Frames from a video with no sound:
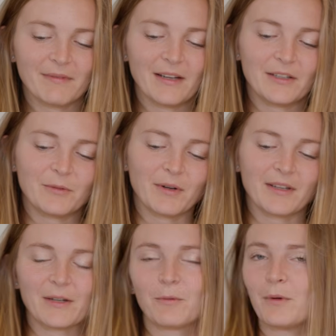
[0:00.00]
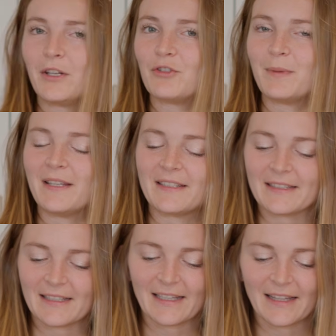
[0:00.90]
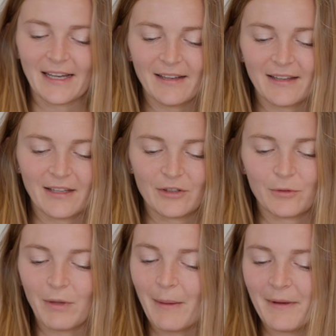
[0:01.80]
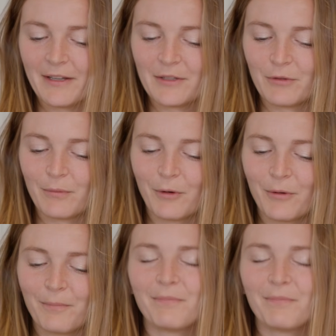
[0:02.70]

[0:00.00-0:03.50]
and you want like 1-inch pieces like that. And then you plop it into a bowl